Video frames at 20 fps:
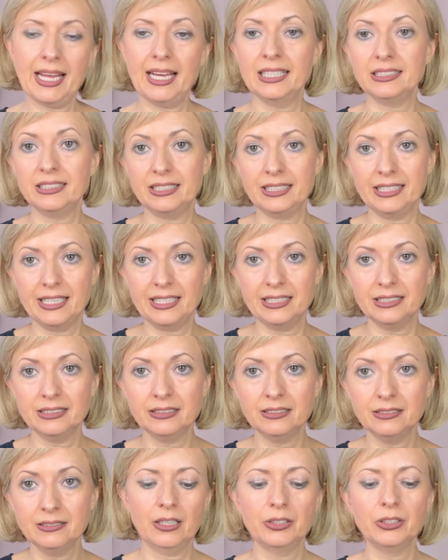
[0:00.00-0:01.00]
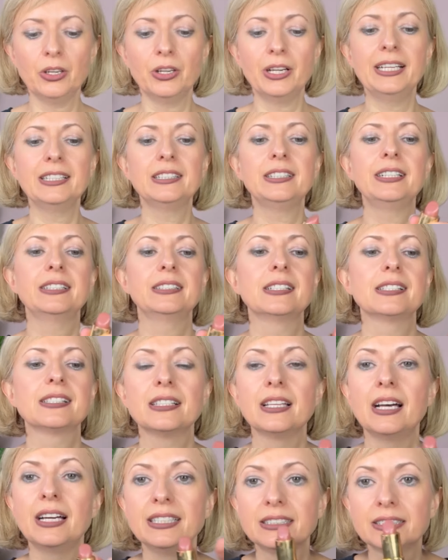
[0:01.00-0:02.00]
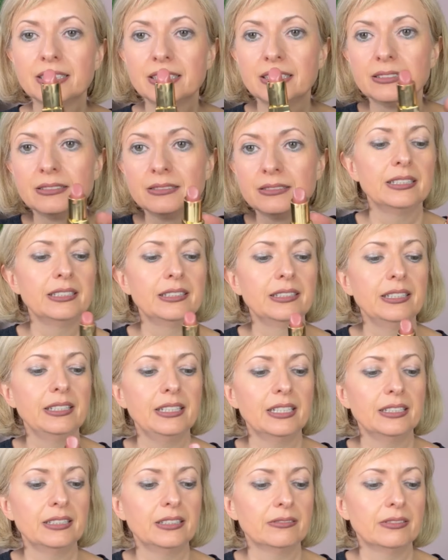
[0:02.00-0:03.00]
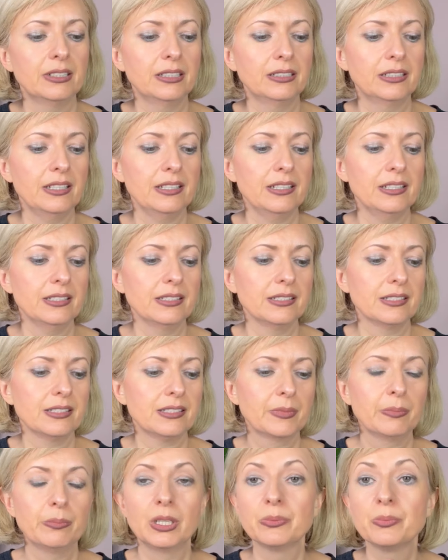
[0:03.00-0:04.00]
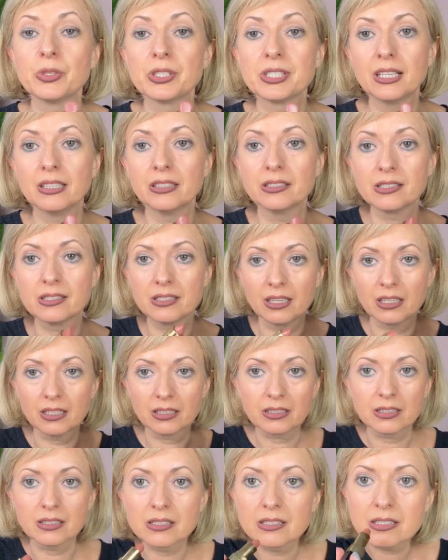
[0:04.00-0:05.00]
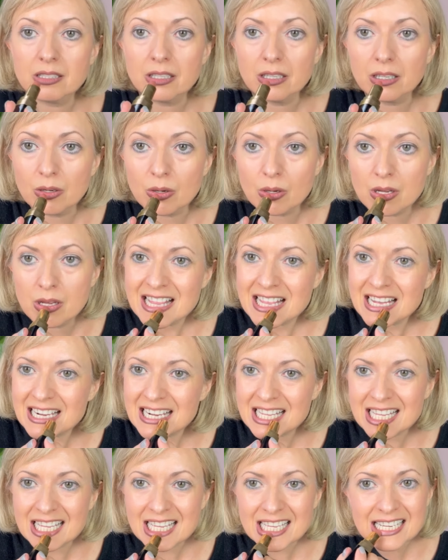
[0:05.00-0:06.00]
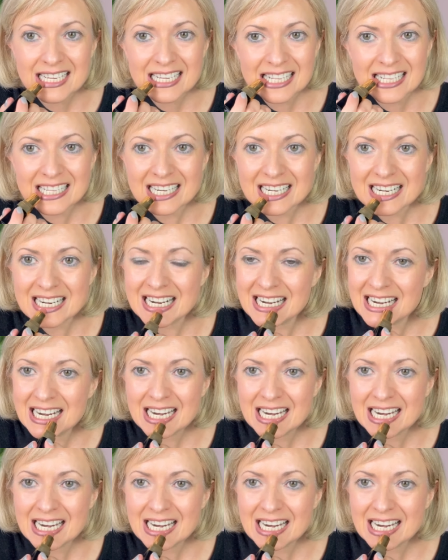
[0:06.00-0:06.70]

Adrienne. Oh no, Adrienne is lighter. And the other one is Mademoiselle is darker. So look at this color.